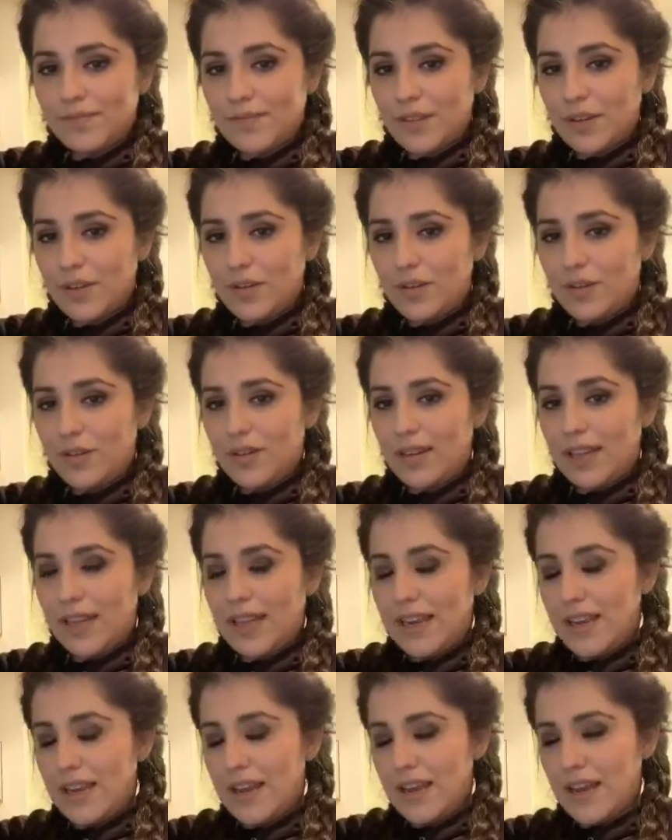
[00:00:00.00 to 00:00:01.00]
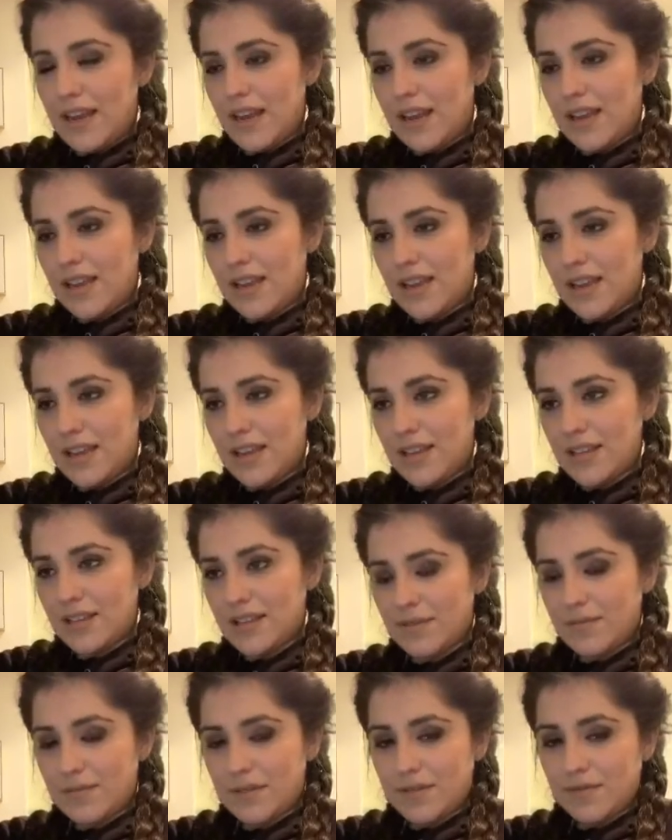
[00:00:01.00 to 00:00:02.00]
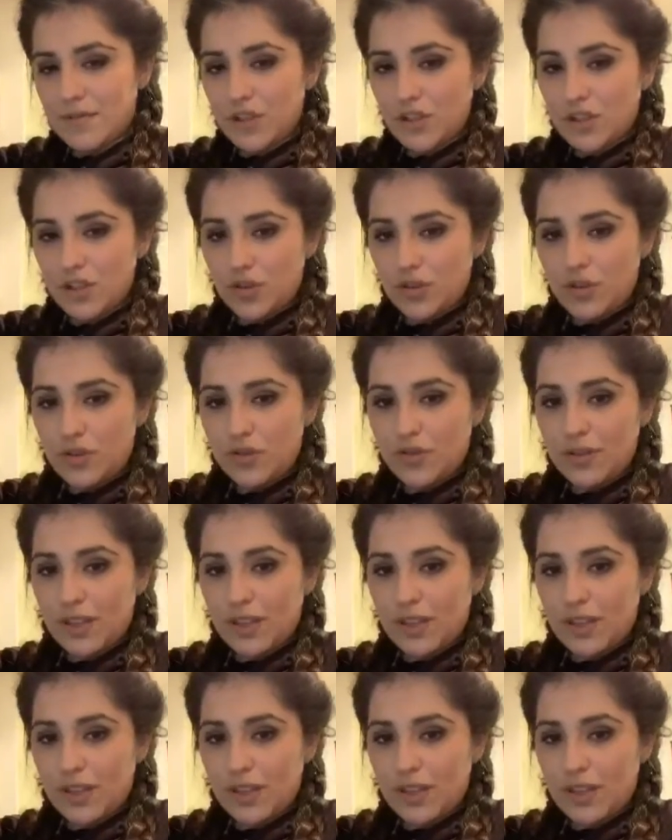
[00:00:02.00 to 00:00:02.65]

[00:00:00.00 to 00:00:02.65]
Oh, Lena, yes, I'm gonna show you.